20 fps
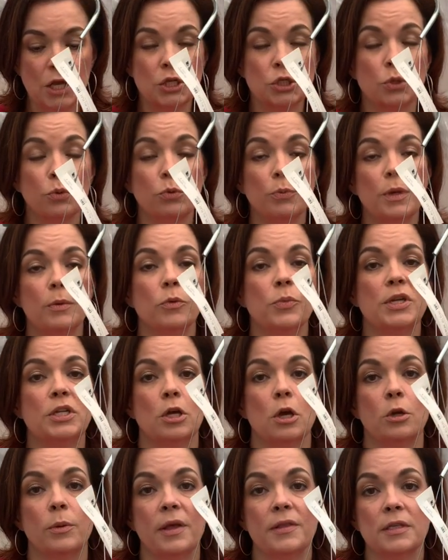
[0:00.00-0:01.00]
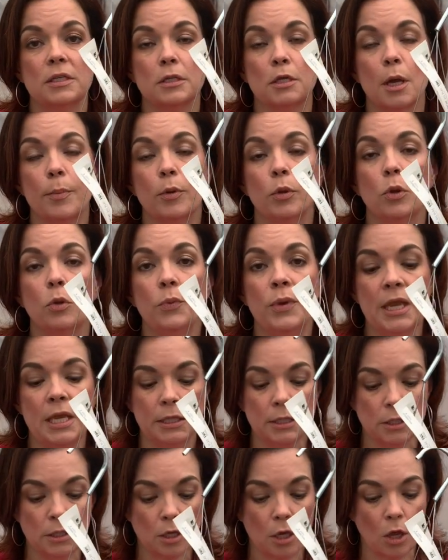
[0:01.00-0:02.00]
So remember we talked about this a couple of
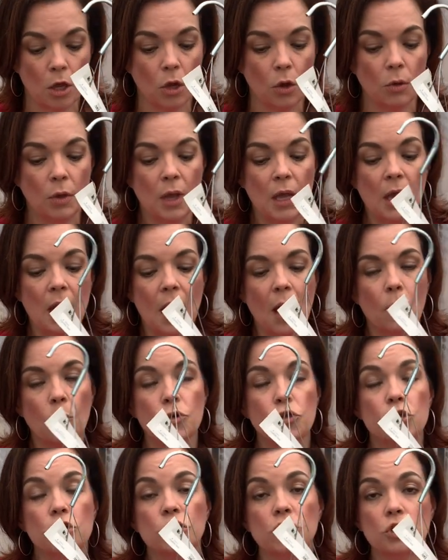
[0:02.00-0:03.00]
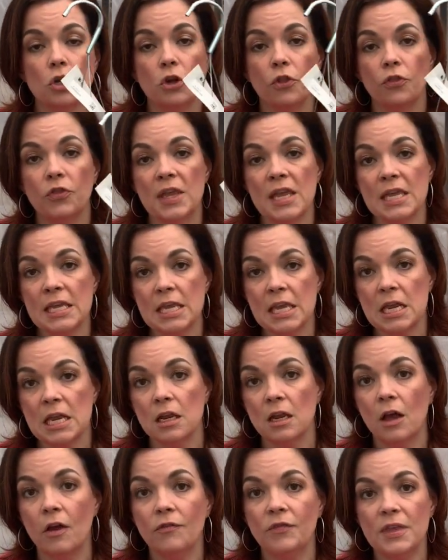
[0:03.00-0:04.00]
weeks ago. I want you to start
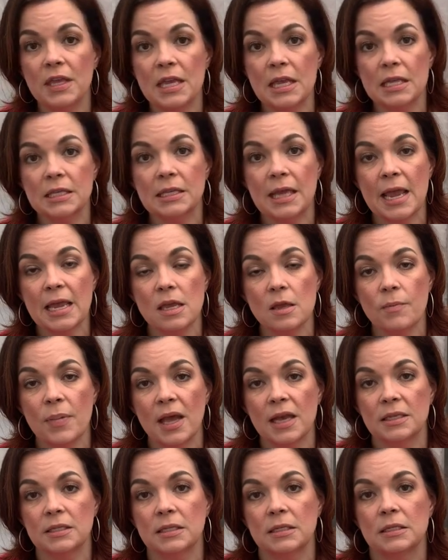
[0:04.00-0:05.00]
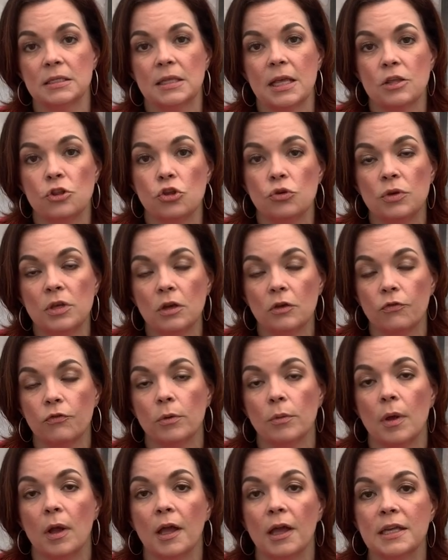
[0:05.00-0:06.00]
thinking of these hanging baskets that you get
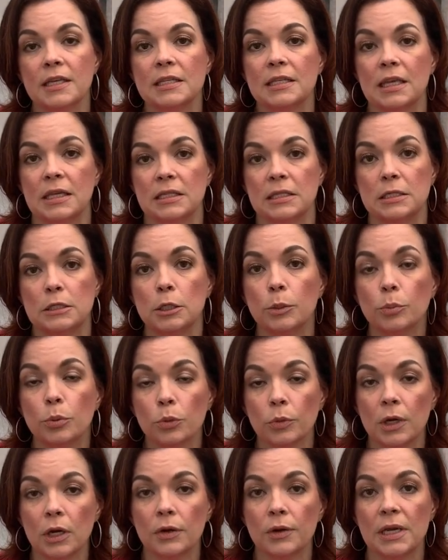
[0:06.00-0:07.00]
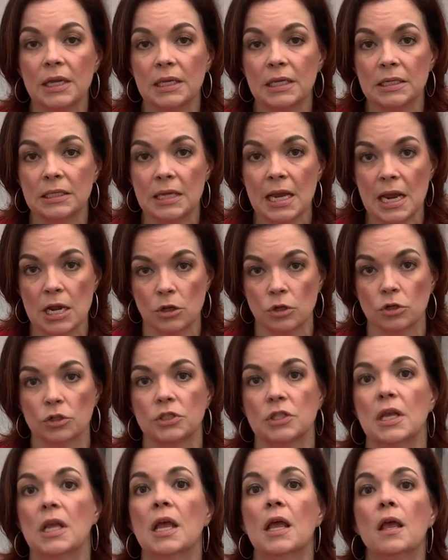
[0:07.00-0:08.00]
from us as temporary
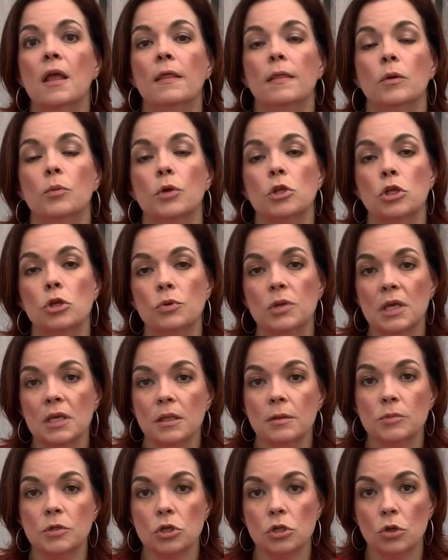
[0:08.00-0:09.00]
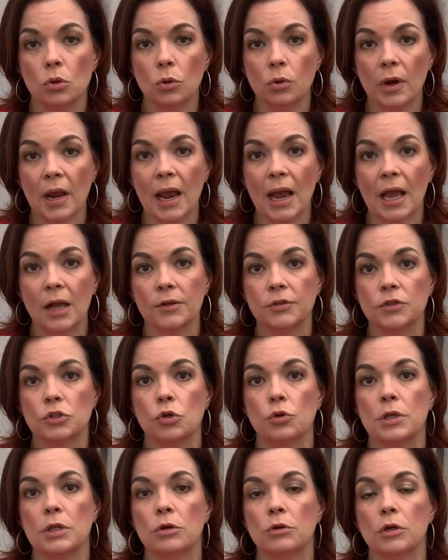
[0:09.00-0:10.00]
containers. Then when you get them to your house,
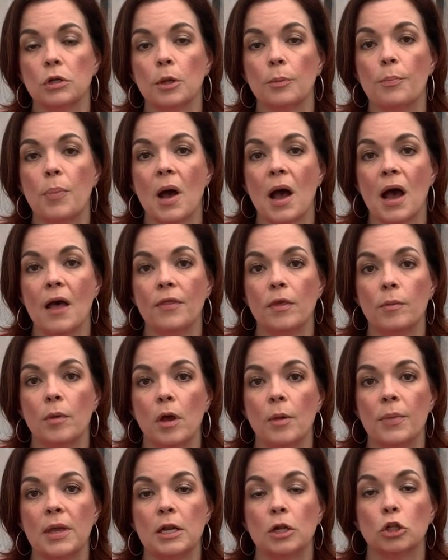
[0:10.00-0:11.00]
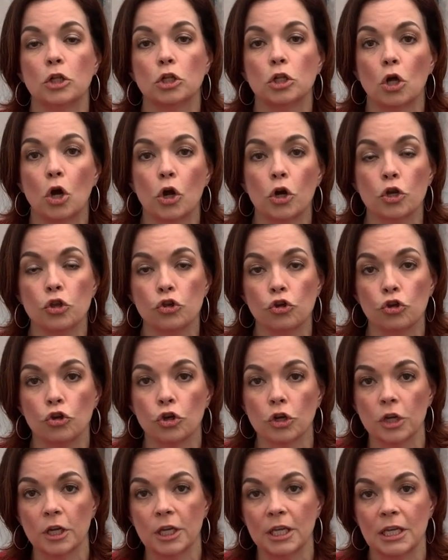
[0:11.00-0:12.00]
you're either going to pot them up in a
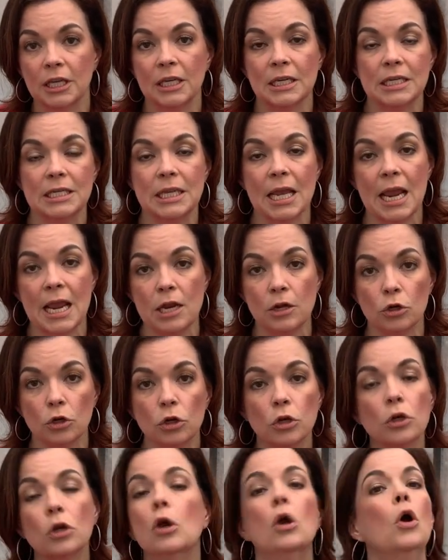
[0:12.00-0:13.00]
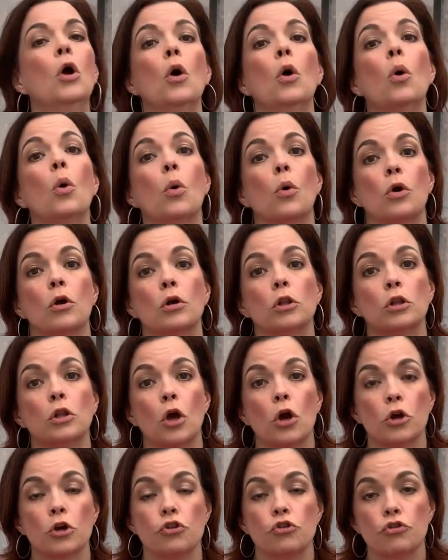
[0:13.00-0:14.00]
larger container or a
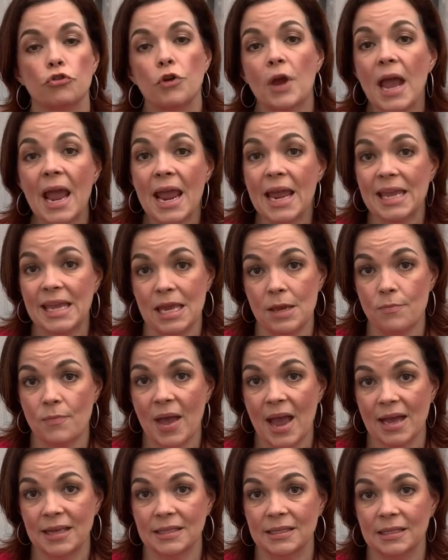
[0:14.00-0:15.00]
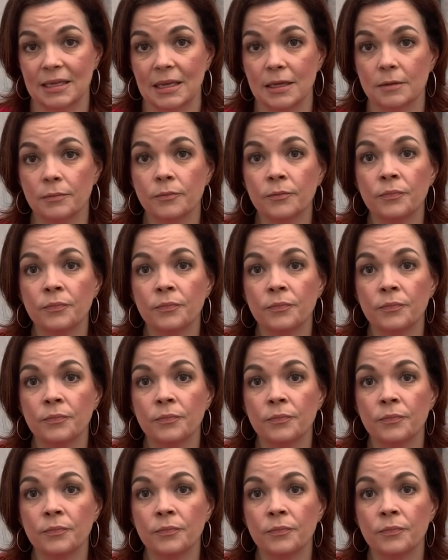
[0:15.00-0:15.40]
larger hanging basket.